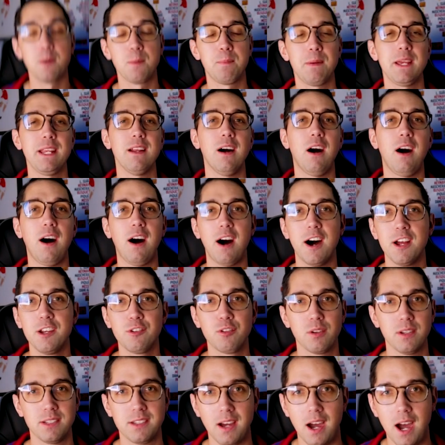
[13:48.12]
me repeat a
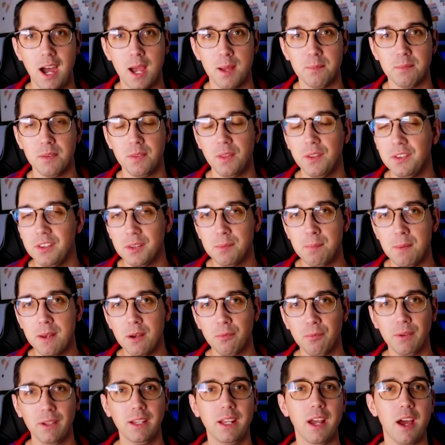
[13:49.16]
hundred times, this has been
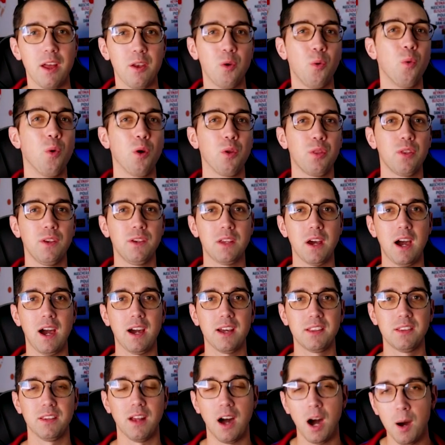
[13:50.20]
a really
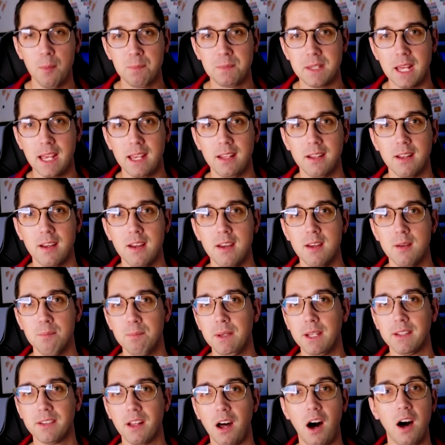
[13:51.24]
unorthodox update
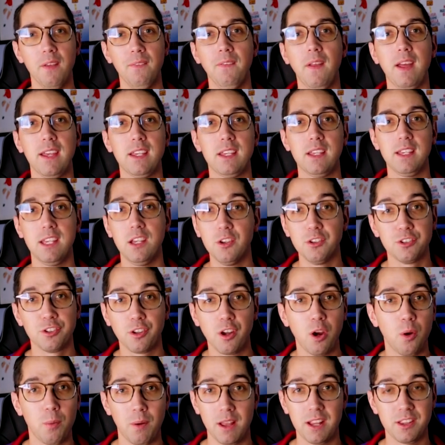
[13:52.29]
because unlike years
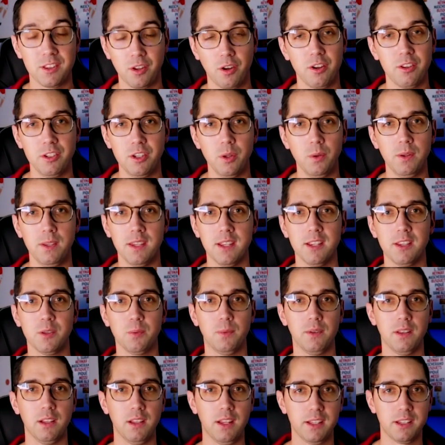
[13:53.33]
ago when I started doing this,
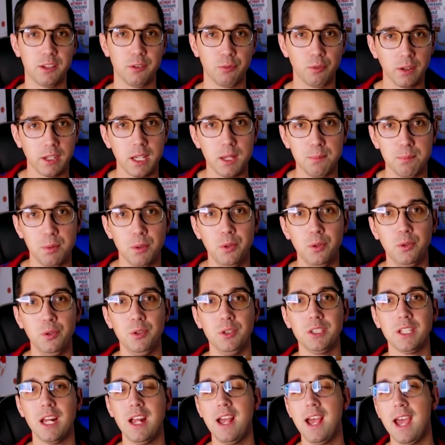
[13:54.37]
when the likes of Riqui
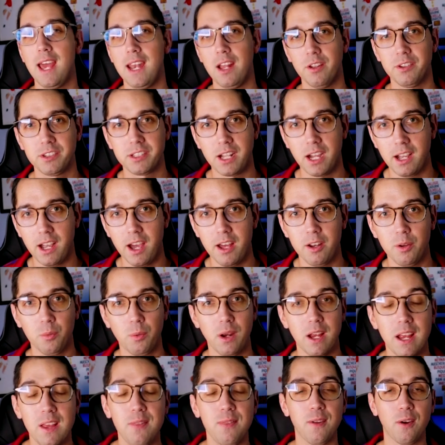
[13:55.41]
Puig and Alex Collado
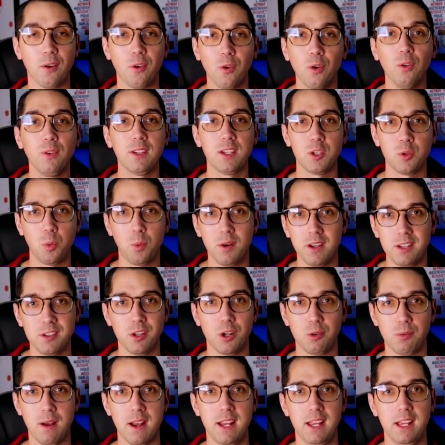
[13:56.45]
were in their early 20s
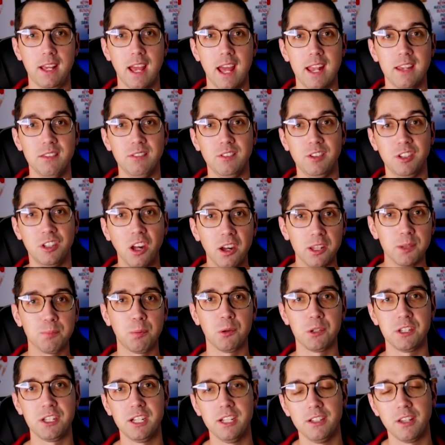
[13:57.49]
already and just
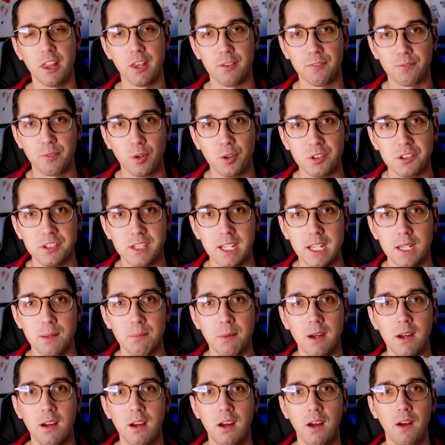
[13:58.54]
pushing into the first
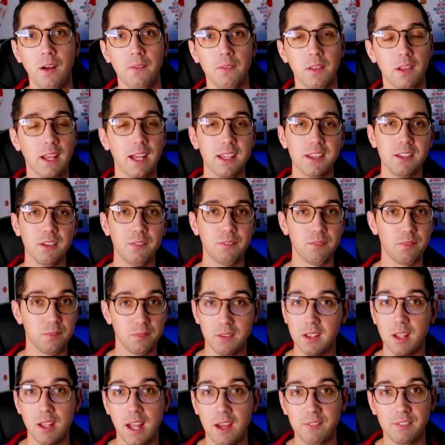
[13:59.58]
team, the likes of,
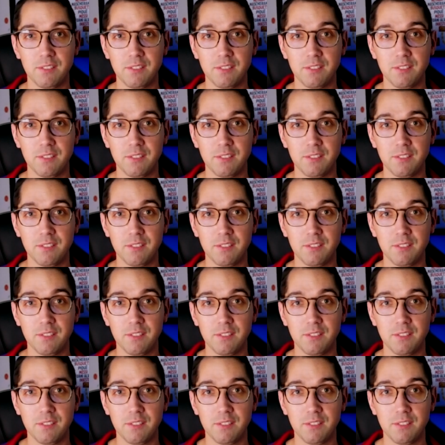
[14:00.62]
you